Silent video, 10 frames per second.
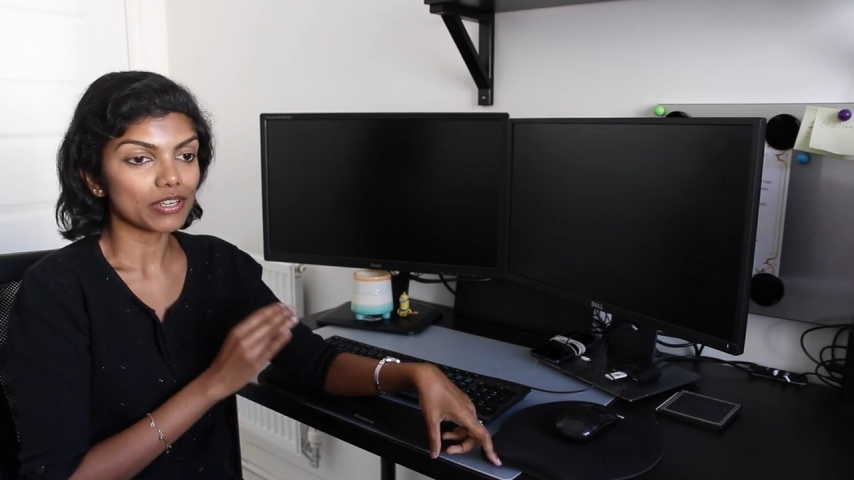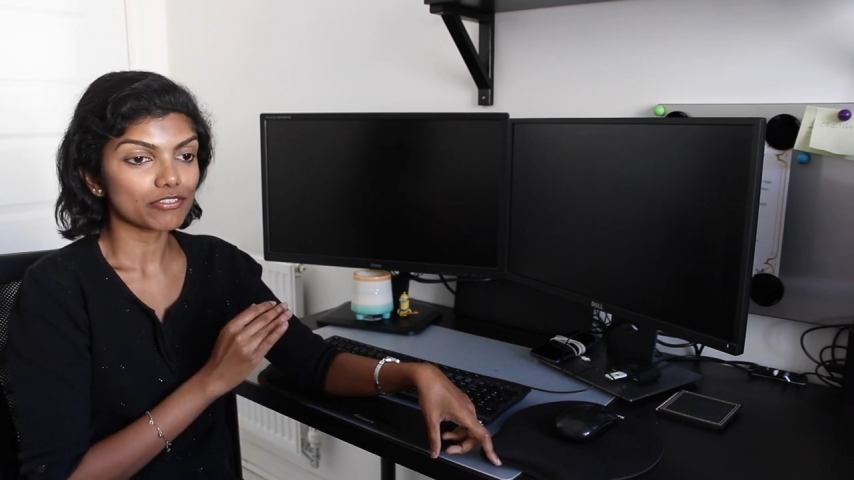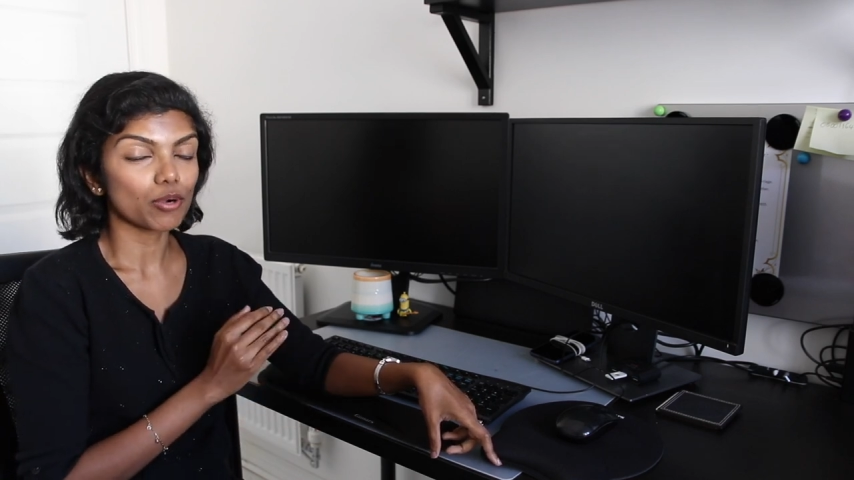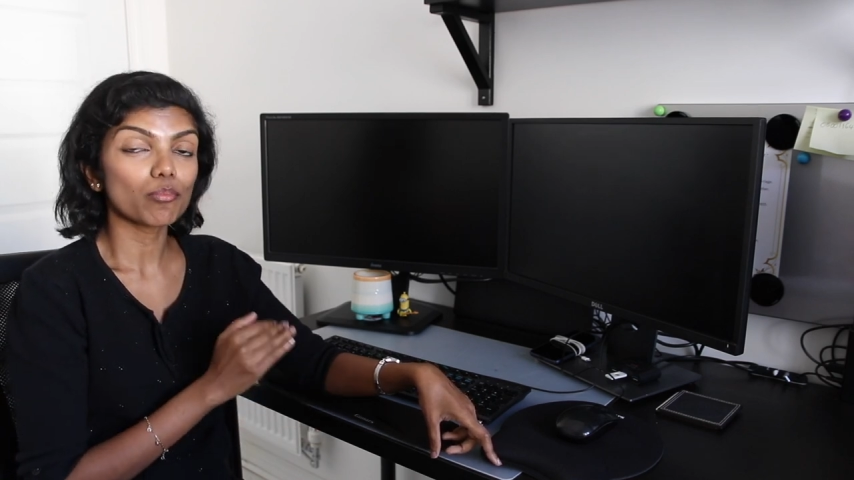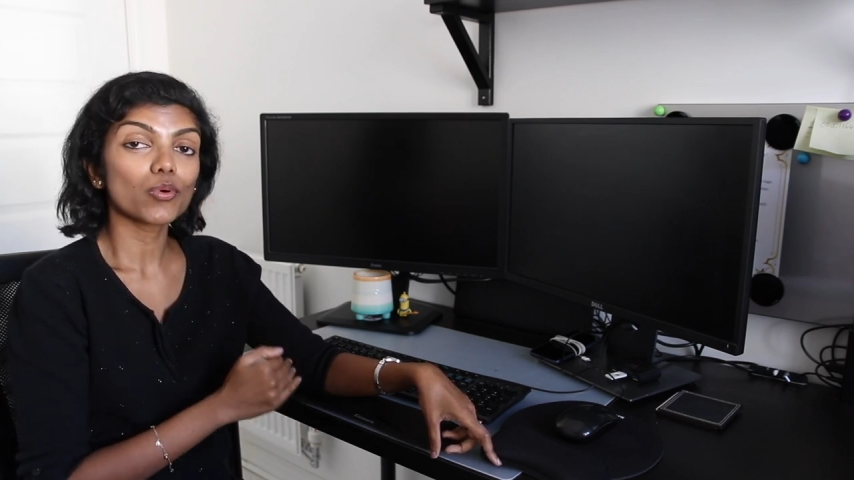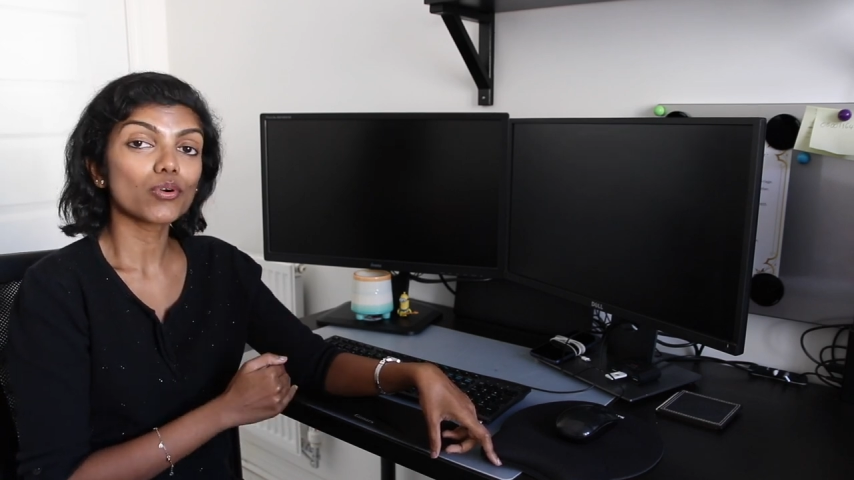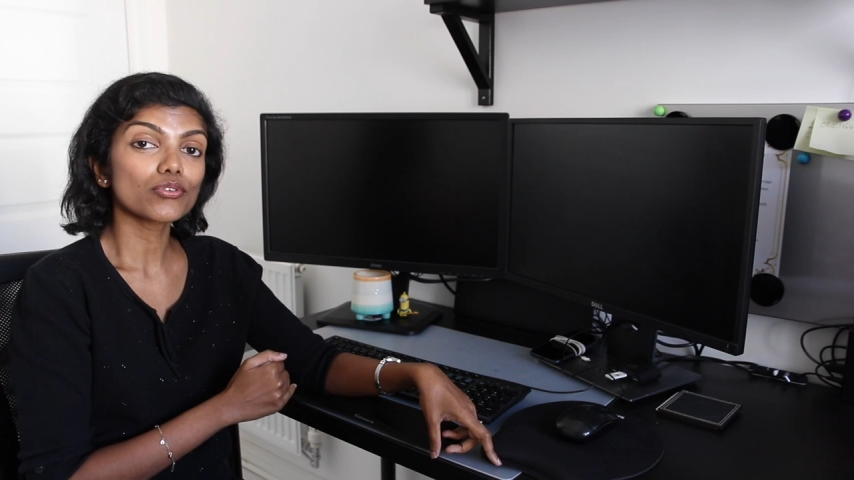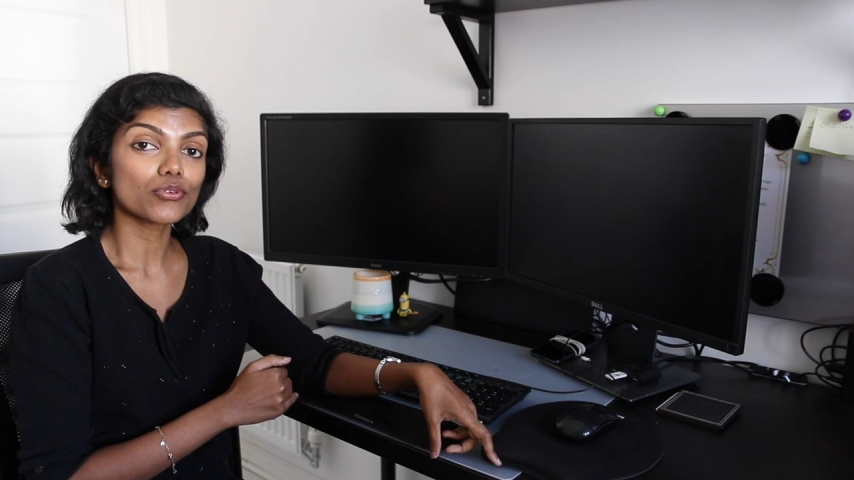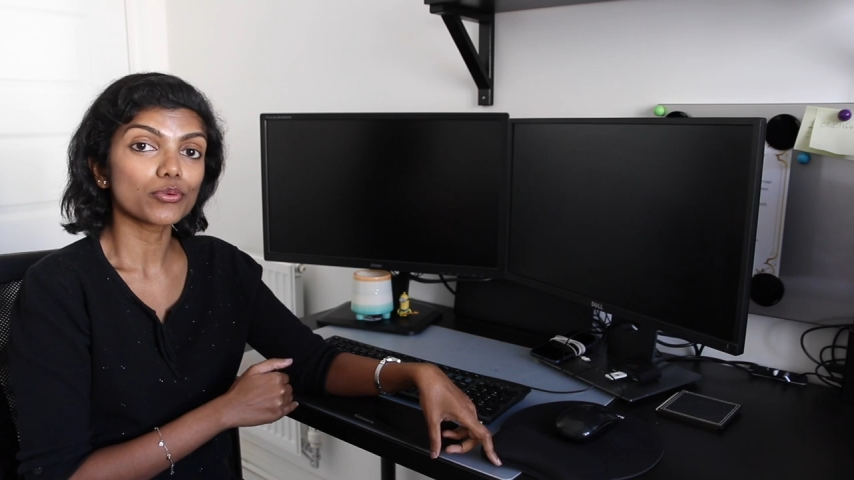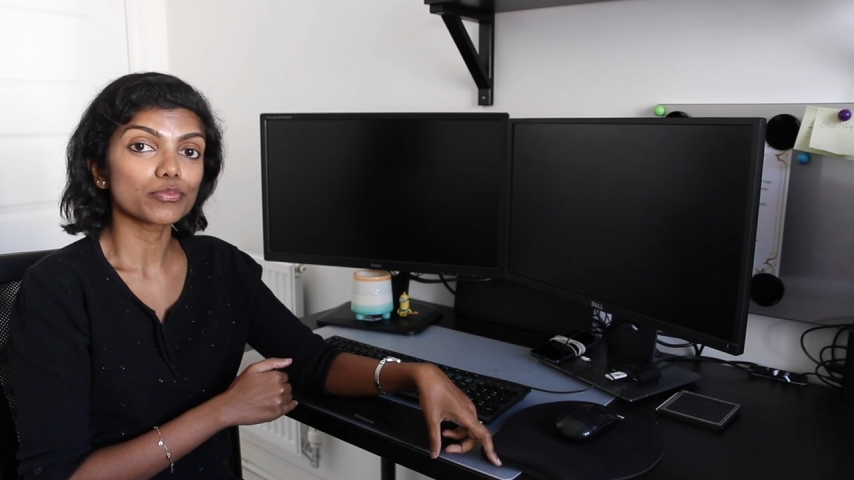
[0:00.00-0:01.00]
I've got more
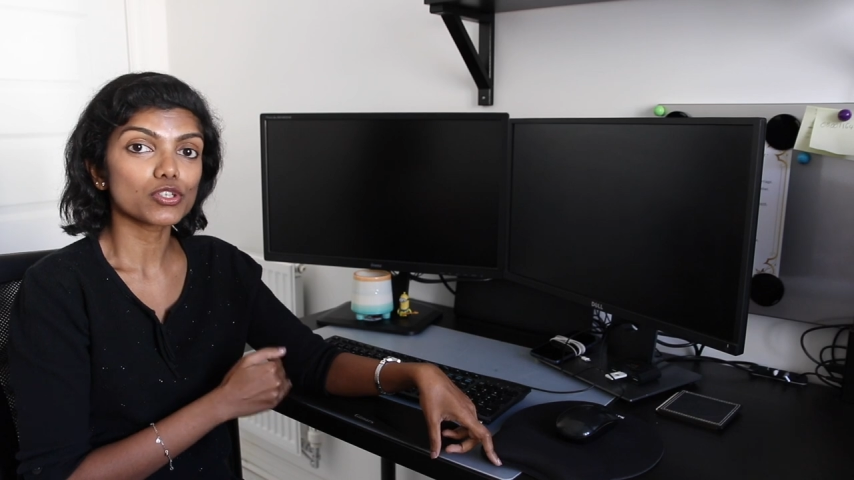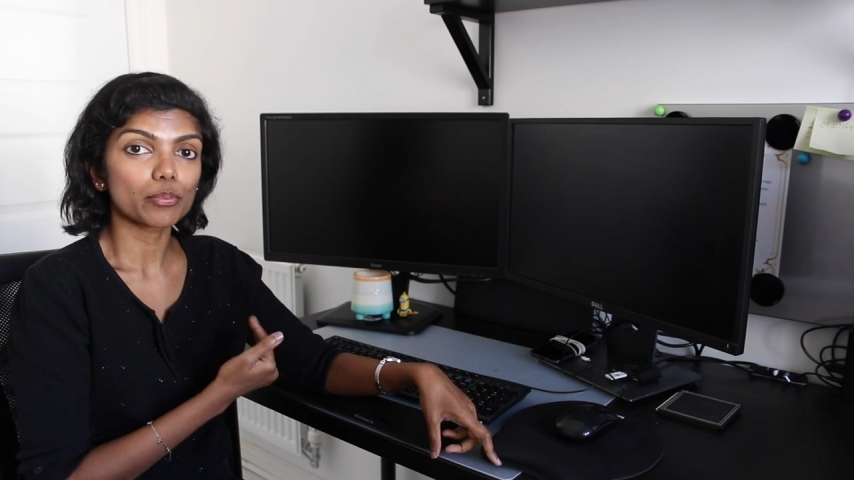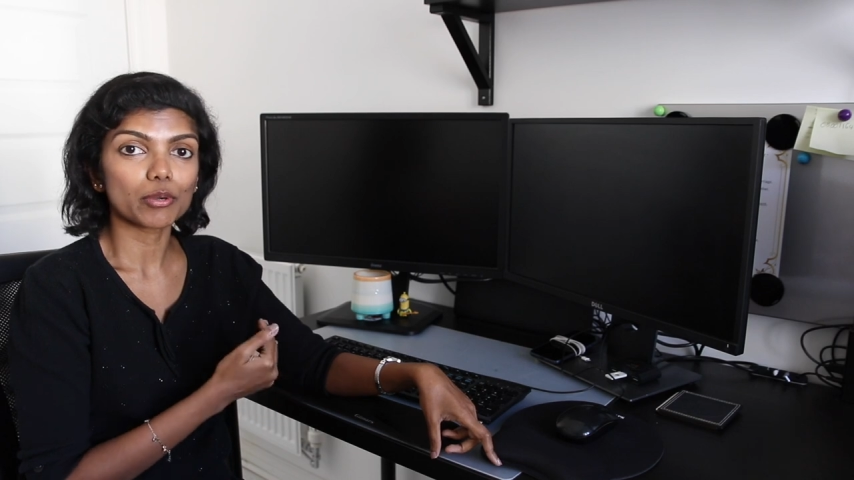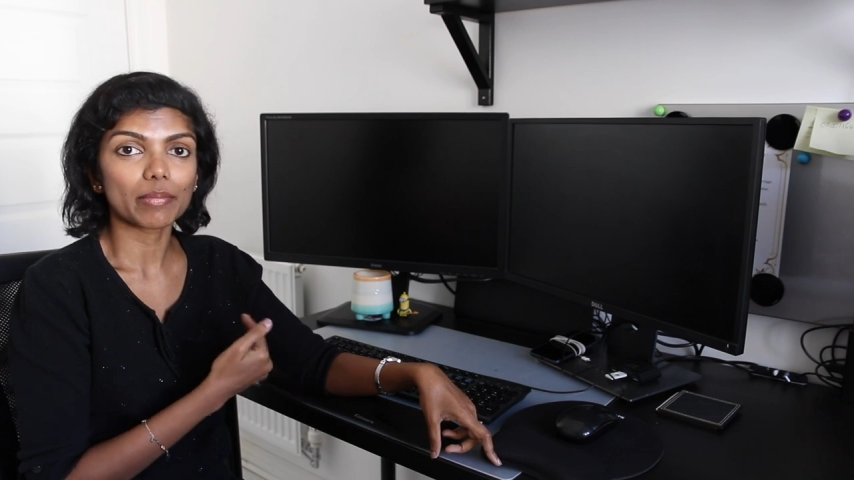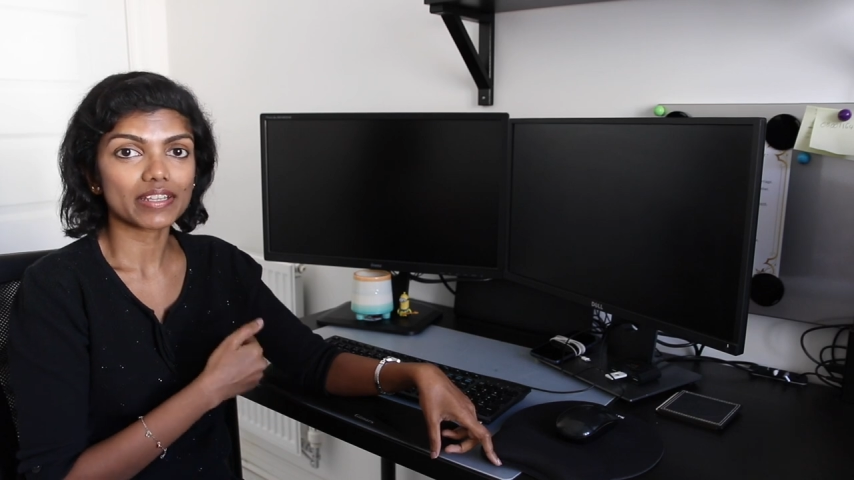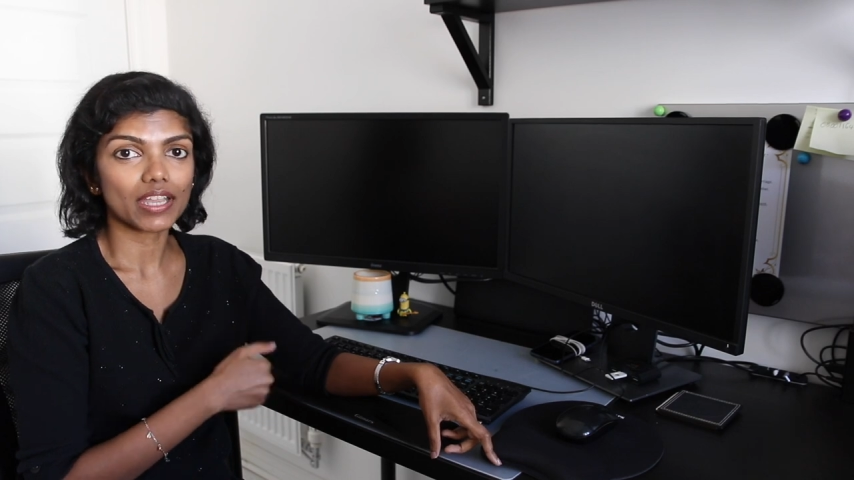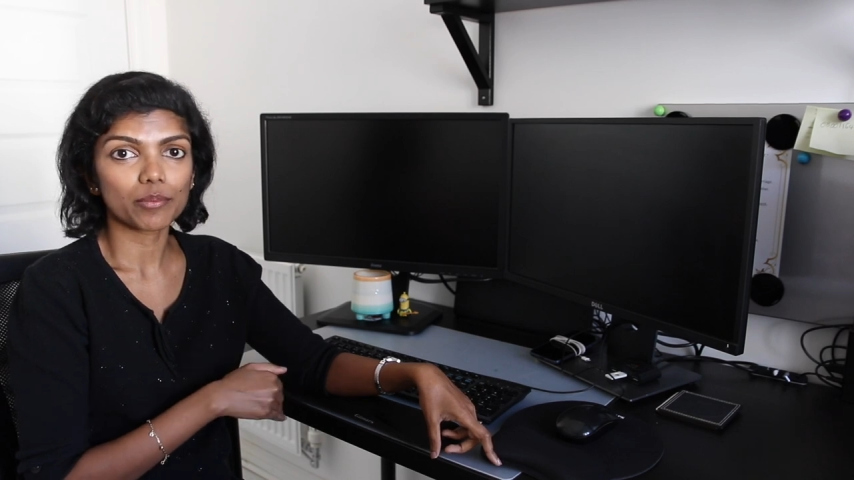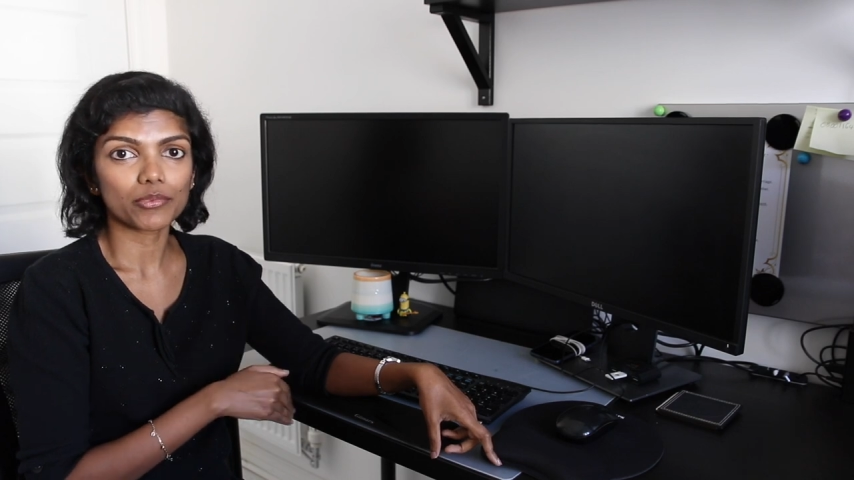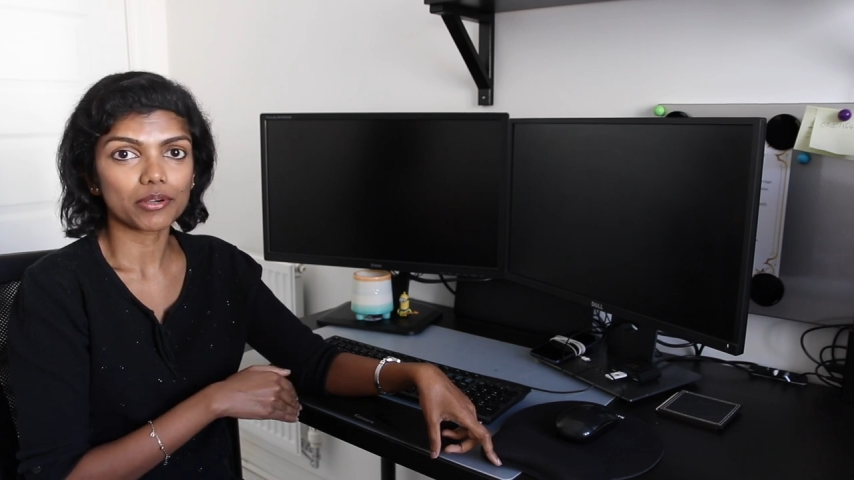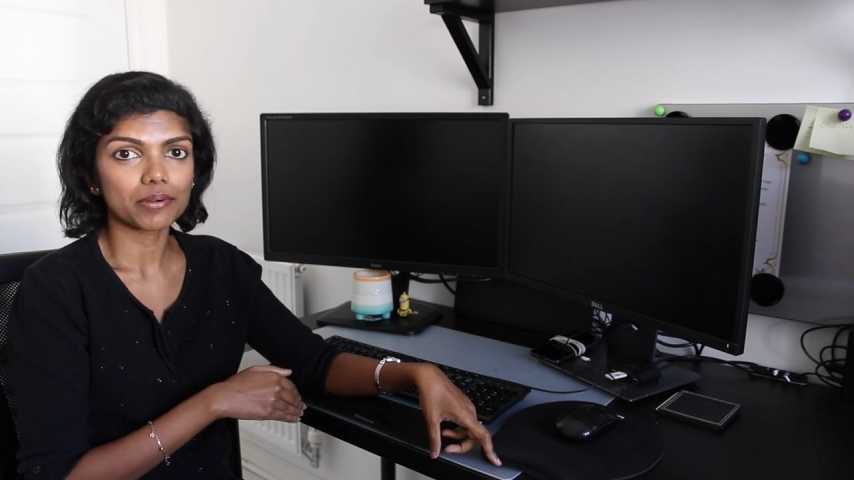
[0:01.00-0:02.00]
room to put my
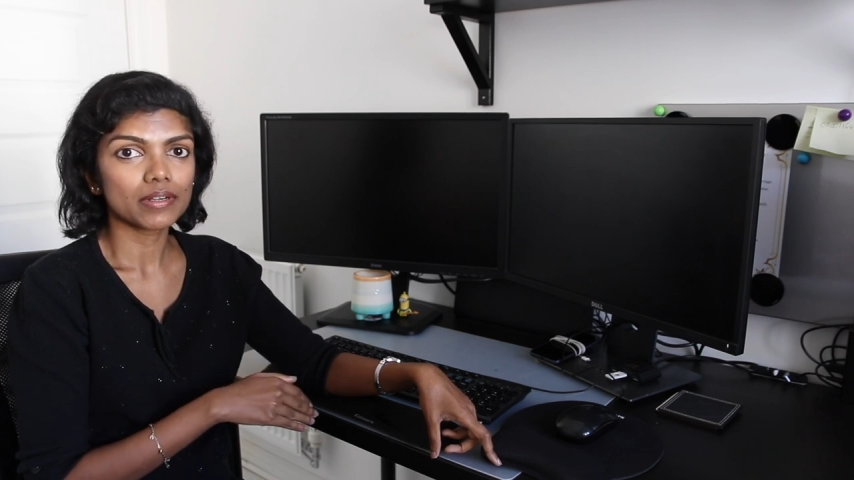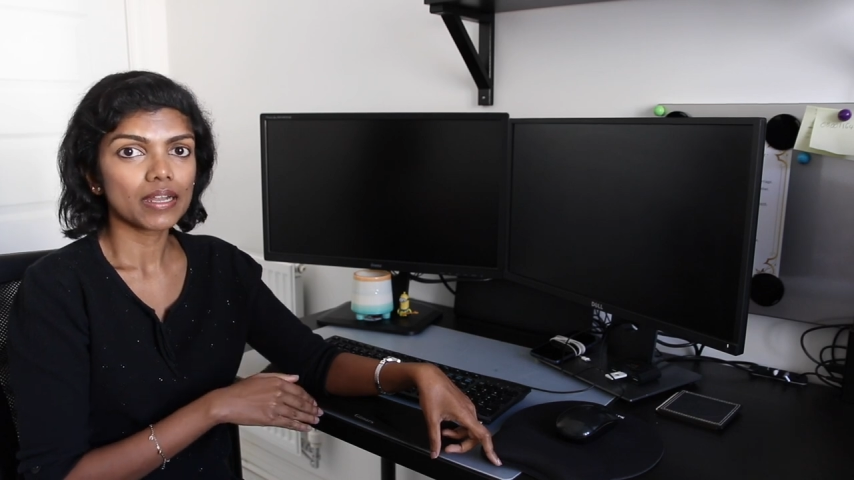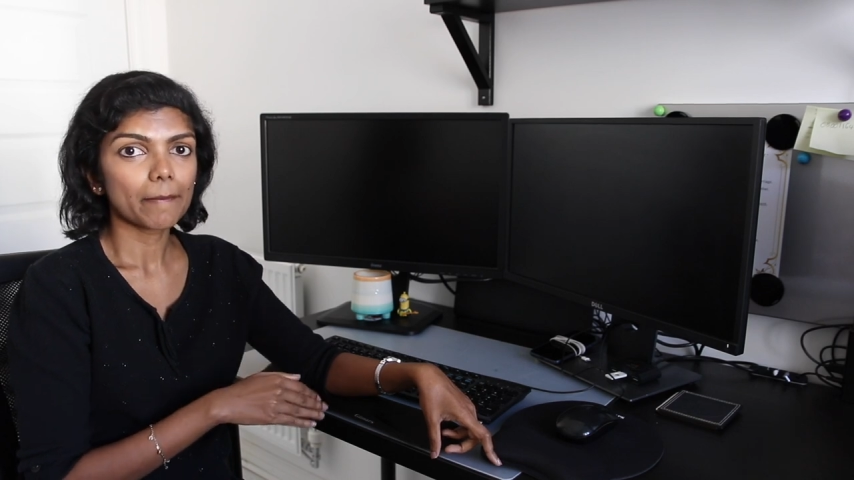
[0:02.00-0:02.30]
camera,